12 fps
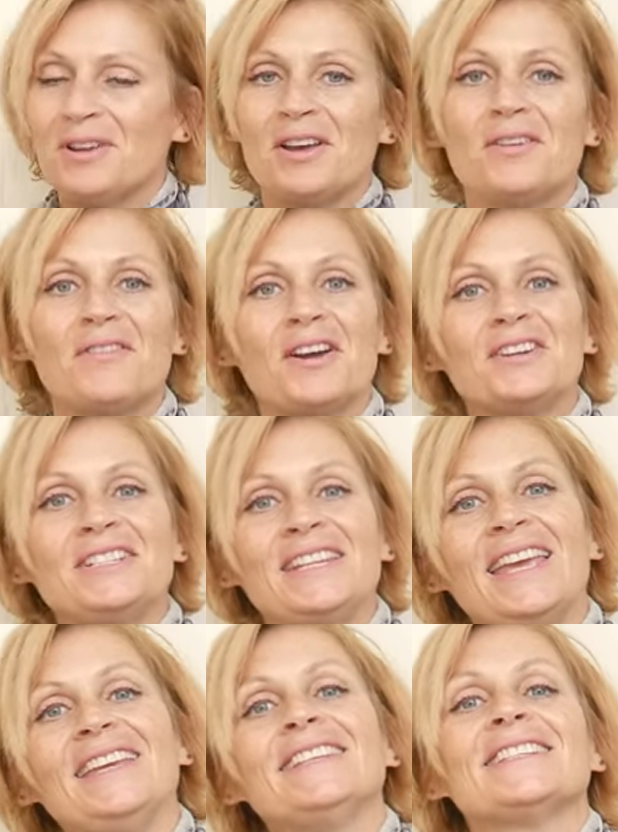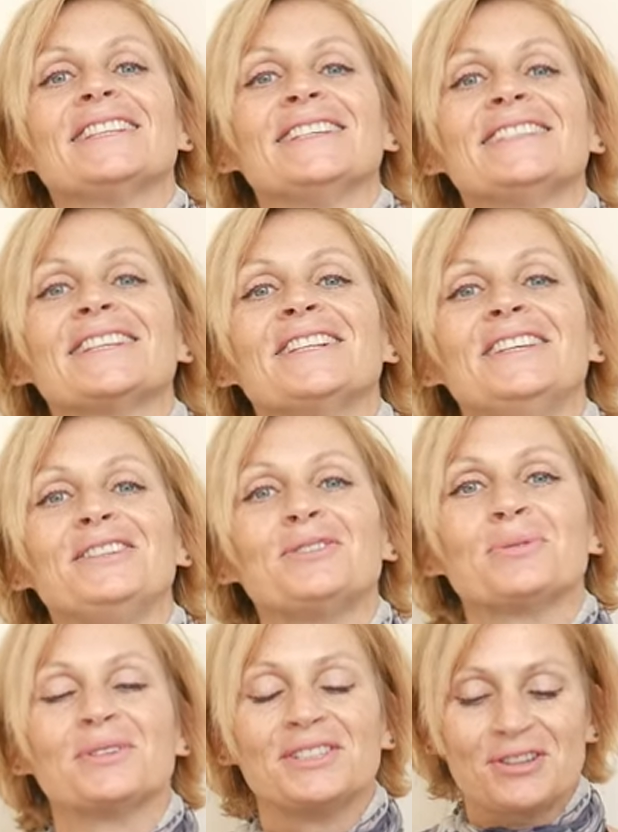of our tasteless Clean
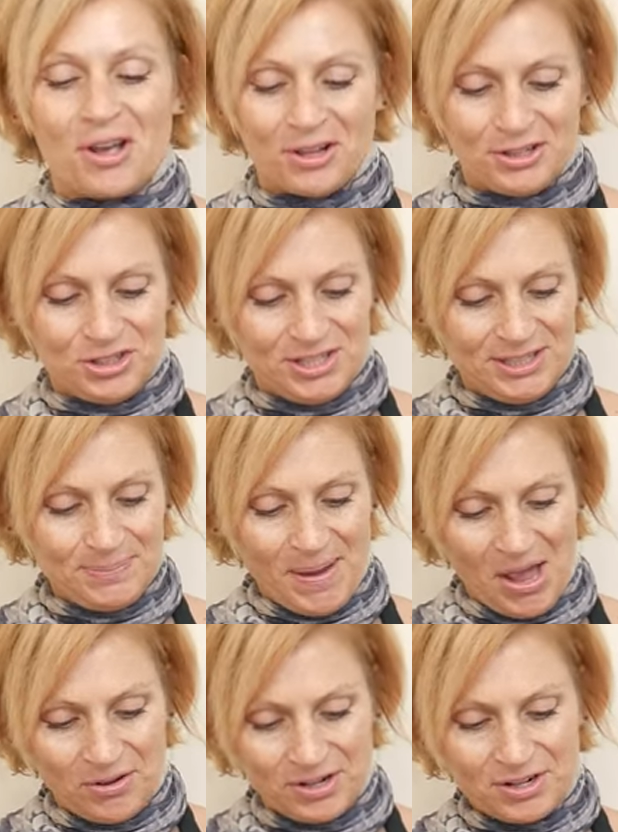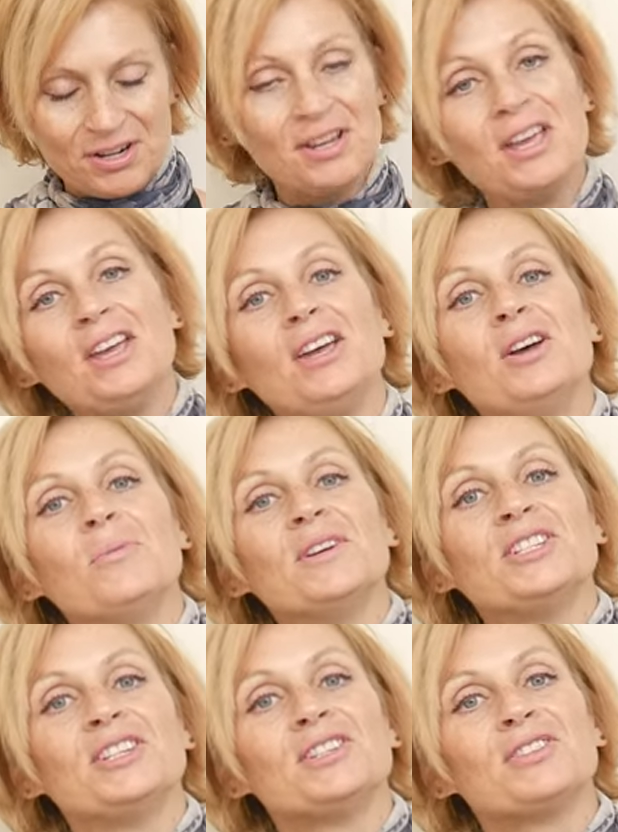Source Collagens powder,
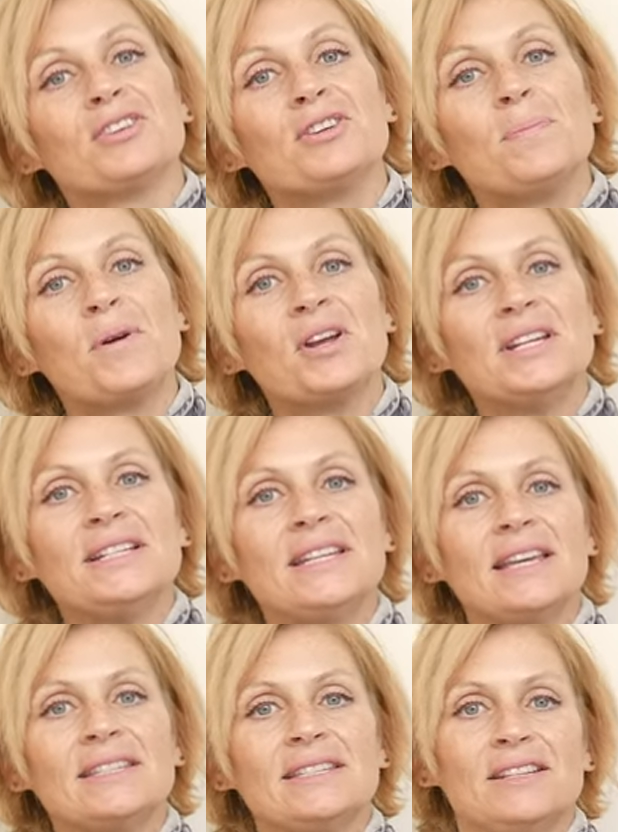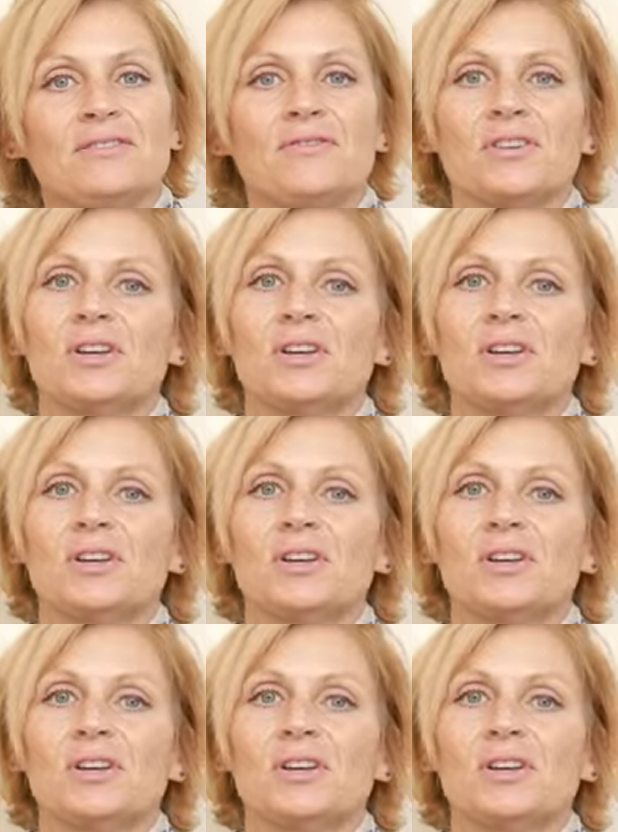which is third-party tested for